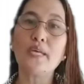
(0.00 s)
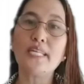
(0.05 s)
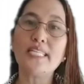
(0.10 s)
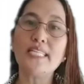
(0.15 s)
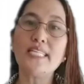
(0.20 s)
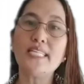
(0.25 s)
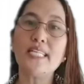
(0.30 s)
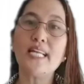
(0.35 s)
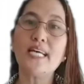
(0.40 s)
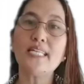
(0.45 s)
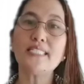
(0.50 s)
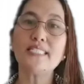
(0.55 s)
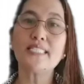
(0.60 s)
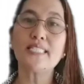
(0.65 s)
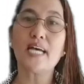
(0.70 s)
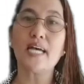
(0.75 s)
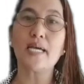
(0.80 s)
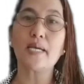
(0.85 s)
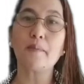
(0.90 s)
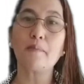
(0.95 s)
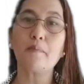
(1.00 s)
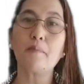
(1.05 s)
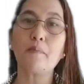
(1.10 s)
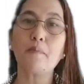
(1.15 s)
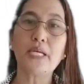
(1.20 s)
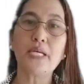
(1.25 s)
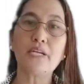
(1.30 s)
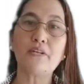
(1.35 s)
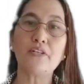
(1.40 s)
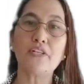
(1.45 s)
within a time
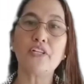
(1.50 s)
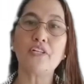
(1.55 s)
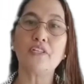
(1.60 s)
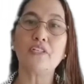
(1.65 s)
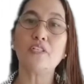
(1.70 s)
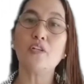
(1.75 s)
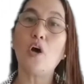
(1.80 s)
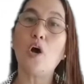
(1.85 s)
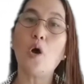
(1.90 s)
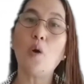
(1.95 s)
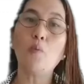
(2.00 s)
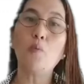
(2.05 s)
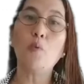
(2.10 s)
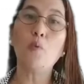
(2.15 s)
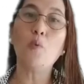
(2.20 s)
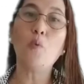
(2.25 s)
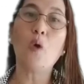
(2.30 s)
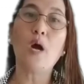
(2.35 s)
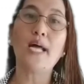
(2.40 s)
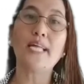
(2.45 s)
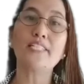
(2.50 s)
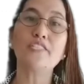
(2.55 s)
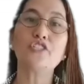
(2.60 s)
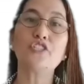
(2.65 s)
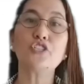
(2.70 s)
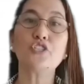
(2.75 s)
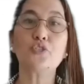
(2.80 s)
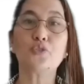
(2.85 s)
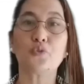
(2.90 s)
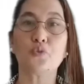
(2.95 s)
period of 1
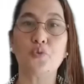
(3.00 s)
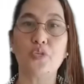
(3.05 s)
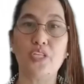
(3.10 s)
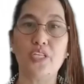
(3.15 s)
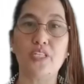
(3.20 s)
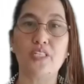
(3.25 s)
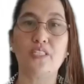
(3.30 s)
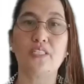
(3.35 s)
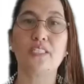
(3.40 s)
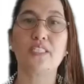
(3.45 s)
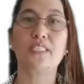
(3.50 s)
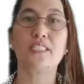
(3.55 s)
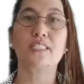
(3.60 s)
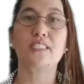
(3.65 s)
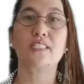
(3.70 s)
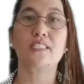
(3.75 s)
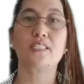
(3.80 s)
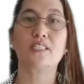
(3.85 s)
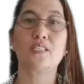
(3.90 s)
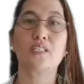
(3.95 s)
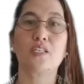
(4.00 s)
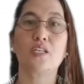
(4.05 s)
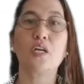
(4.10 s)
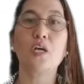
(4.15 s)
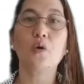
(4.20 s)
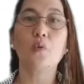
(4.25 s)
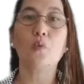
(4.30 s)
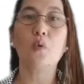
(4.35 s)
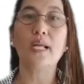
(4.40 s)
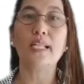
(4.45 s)
to 2 years.
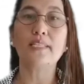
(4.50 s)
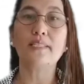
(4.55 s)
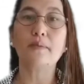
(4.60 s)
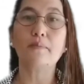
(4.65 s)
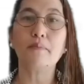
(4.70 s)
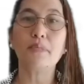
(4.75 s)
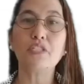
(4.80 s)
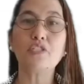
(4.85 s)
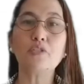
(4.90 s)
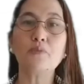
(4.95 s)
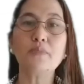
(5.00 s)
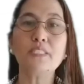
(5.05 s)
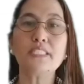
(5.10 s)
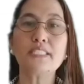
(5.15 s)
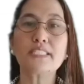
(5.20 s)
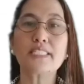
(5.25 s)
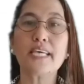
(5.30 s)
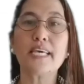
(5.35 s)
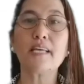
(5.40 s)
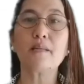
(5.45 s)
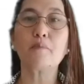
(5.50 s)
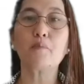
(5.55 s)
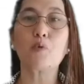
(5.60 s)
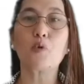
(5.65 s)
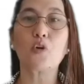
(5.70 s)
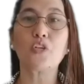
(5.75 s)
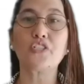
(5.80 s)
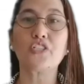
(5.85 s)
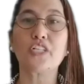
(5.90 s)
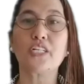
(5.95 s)
While the medium-scale
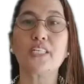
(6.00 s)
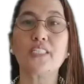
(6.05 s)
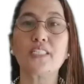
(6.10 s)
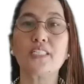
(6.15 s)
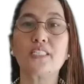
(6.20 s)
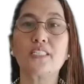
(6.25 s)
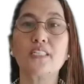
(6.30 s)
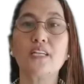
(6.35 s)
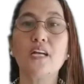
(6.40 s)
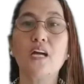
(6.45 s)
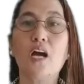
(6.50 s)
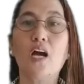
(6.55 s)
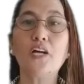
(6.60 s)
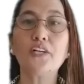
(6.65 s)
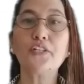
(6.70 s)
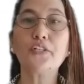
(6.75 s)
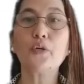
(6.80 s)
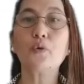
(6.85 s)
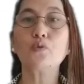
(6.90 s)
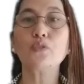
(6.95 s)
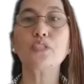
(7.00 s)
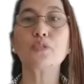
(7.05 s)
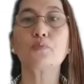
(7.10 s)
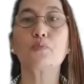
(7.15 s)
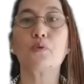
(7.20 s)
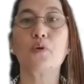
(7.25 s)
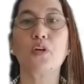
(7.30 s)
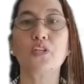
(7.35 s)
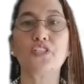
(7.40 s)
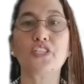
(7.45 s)
projects are those
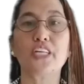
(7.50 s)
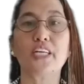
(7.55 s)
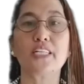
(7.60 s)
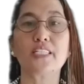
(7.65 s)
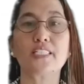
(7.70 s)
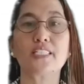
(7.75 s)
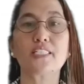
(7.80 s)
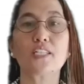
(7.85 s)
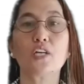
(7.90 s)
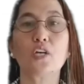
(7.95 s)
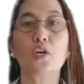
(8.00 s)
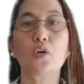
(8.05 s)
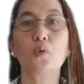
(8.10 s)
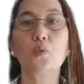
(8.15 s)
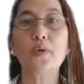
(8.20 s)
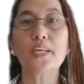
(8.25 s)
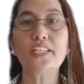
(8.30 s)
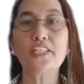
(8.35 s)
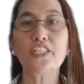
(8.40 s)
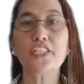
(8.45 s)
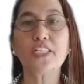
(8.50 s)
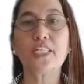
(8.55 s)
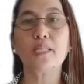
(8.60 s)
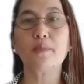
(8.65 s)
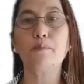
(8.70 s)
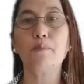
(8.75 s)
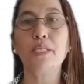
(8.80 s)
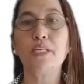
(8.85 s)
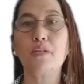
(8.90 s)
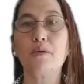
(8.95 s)
projects which
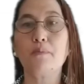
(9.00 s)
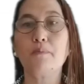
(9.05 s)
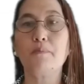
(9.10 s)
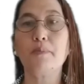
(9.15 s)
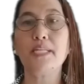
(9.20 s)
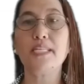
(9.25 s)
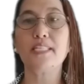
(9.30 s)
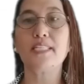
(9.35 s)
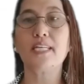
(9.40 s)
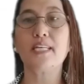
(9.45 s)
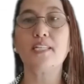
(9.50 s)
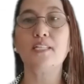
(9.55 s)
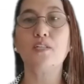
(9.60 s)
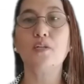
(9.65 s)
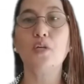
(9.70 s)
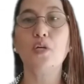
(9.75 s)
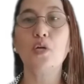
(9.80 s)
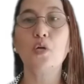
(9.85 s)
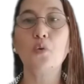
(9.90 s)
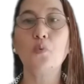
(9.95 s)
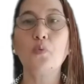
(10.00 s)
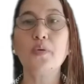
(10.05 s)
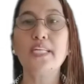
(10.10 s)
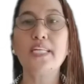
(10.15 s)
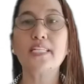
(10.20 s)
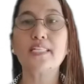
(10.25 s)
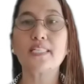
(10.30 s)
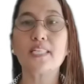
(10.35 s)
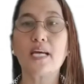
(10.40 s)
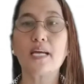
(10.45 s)
can be completed with
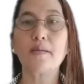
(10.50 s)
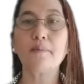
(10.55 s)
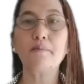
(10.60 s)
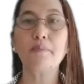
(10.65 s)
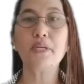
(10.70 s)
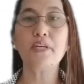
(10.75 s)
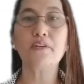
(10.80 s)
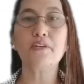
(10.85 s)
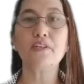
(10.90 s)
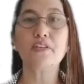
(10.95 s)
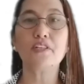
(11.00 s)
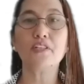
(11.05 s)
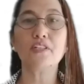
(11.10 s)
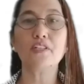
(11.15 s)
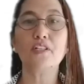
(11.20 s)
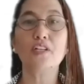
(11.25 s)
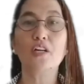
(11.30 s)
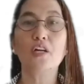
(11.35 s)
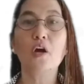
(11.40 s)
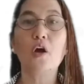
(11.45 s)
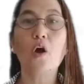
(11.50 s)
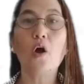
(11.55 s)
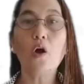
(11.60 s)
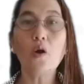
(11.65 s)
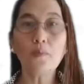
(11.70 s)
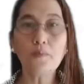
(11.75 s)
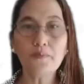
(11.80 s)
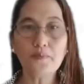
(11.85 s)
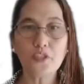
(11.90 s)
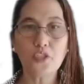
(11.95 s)
a time period
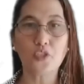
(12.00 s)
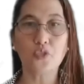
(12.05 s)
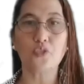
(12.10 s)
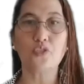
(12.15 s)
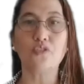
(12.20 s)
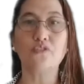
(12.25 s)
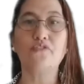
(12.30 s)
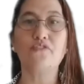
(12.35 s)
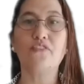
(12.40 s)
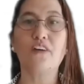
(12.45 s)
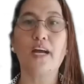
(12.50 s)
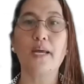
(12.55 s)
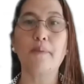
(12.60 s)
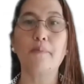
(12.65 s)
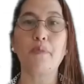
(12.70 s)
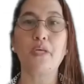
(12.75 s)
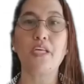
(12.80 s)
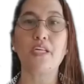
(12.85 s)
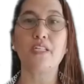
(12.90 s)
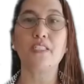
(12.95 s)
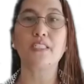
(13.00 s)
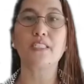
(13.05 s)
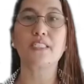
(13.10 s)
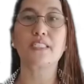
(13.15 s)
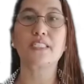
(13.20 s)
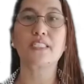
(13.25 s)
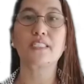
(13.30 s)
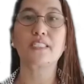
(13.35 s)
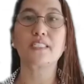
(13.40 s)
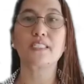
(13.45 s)
of 2 to 5
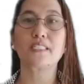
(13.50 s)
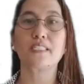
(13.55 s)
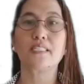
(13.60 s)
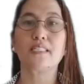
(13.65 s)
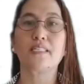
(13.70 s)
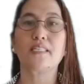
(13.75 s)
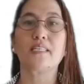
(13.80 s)
years.